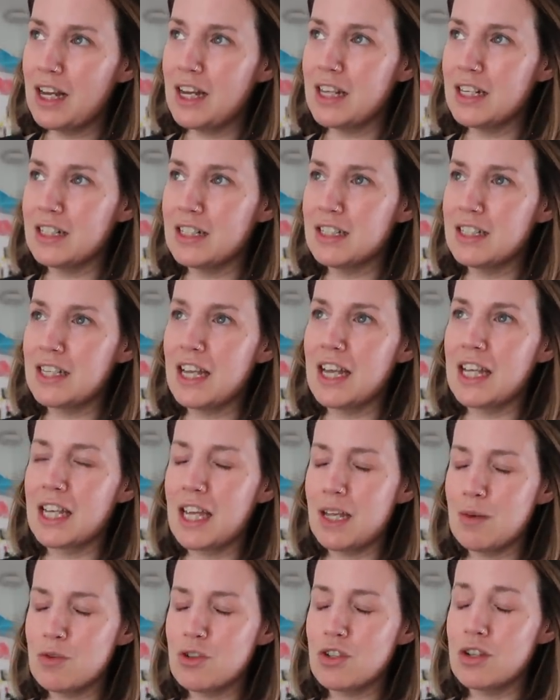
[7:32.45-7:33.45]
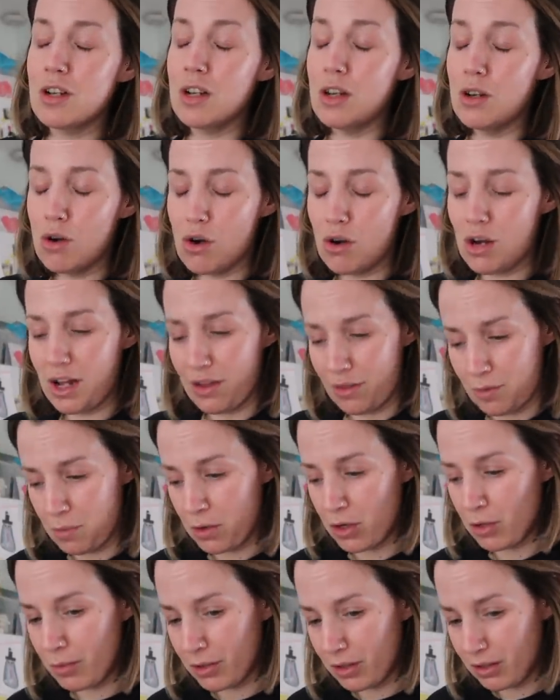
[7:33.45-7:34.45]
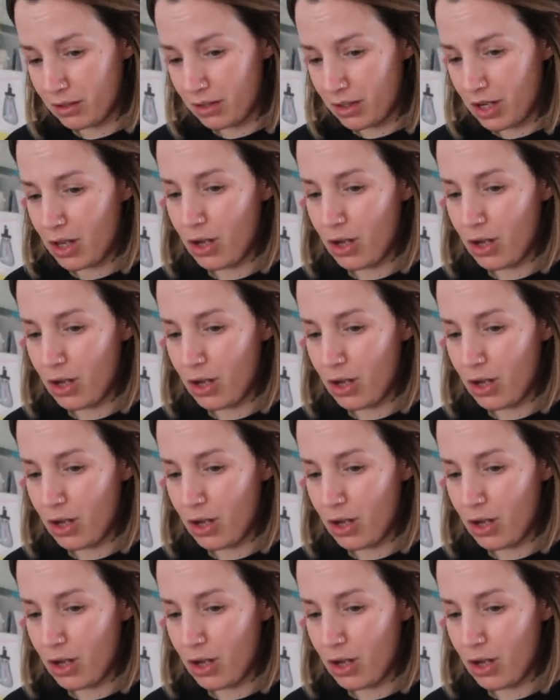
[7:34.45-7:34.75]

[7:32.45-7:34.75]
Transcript: and yeah, Gabe's just a lot at the moment.